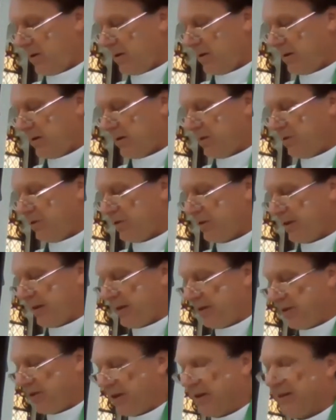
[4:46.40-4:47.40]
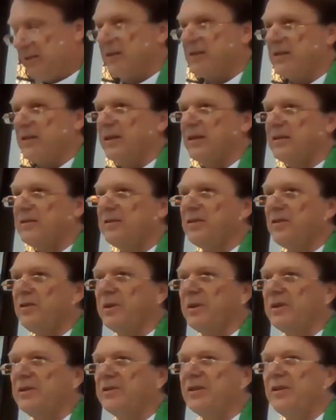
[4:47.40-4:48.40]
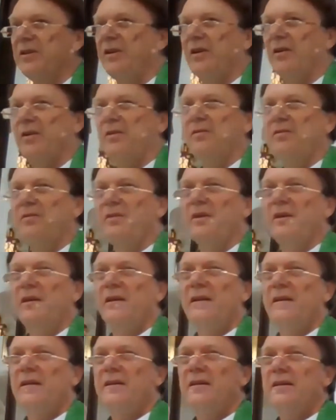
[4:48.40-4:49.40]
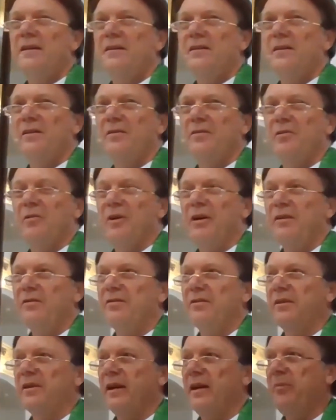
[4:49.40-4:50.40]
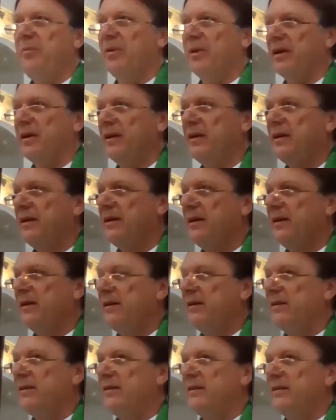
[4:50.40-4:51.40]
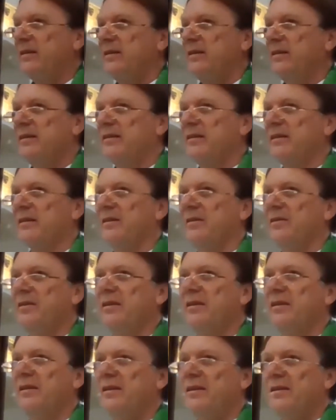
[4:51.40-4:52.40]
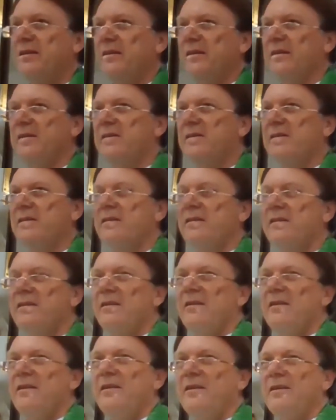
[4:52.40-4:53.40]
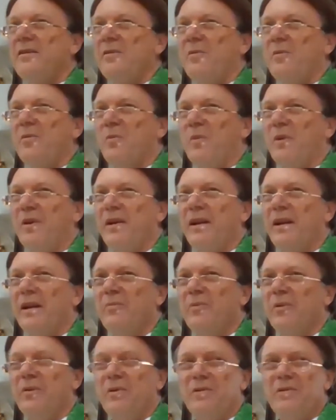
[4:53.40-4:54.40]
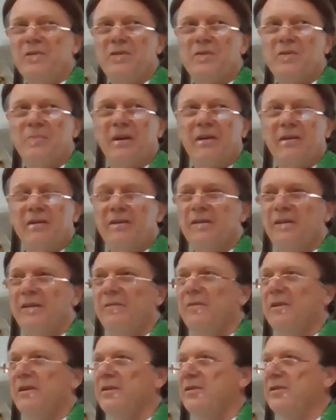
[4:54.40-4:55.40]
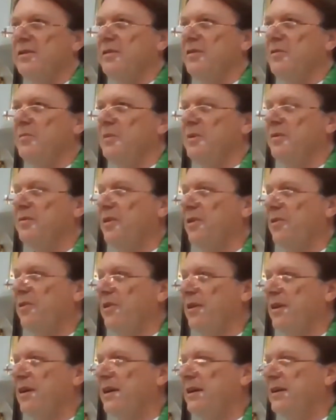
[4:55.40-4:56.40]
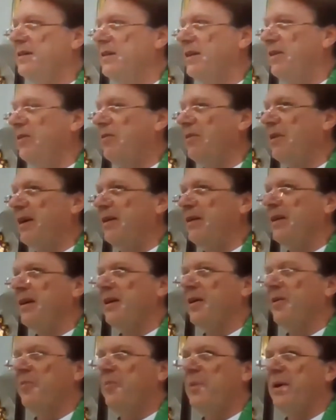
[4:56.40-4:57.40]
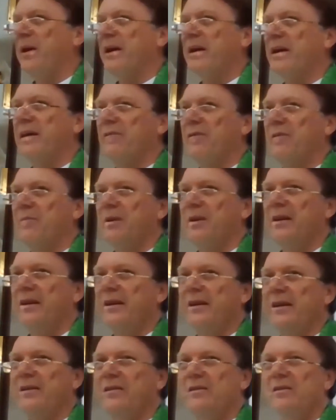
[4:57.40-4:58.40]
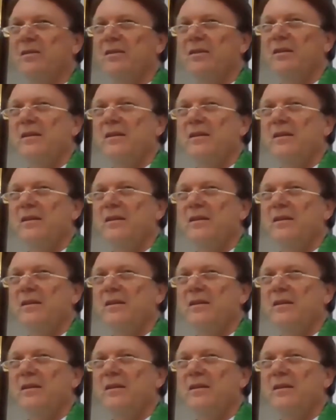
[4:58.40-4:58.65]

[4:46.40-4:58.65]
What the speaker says: It's interesting that Jesus asked the question of the grateful leper. So this one leper, who was a Samaritan, considered to be a foreigner, had turned around and come back, having been healed,